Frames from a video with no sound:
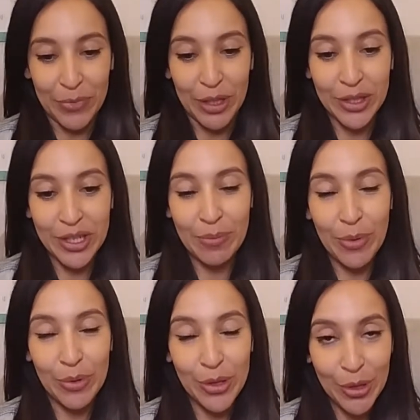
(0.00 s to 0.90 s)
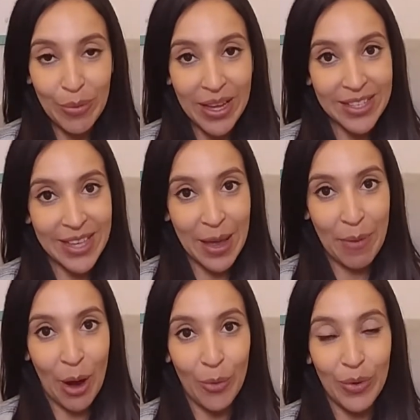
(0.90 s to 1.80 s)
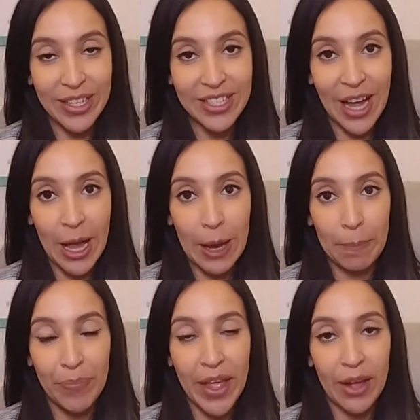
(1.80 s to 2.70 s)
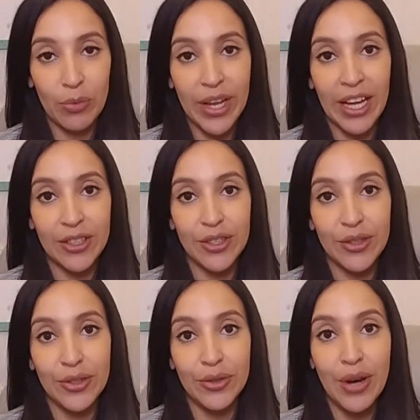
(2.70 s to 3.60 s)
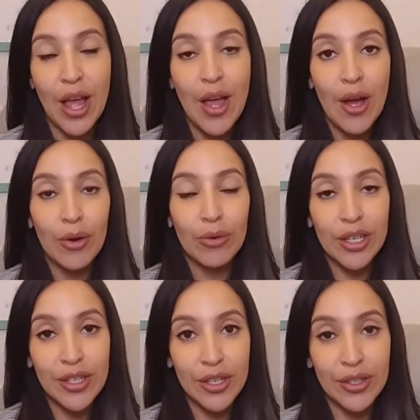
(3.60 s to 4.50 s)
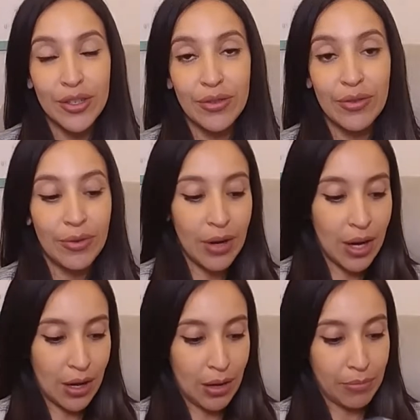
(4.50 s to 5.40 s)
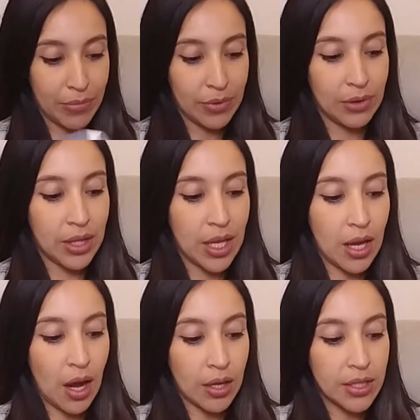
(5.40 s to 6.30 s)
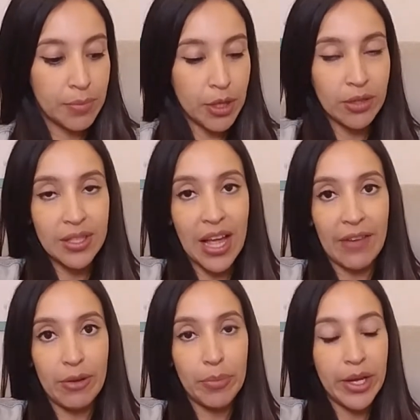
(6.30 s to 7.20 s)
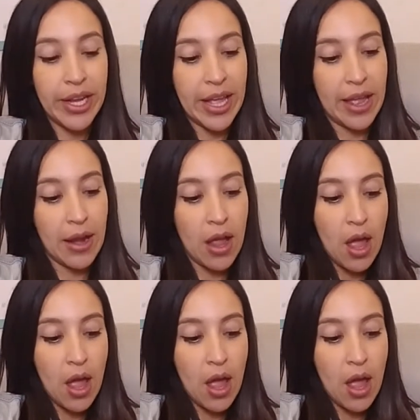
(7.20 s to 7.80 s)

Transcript: Gtube has came out one time, and we had to rush her to the hospital to have it put in.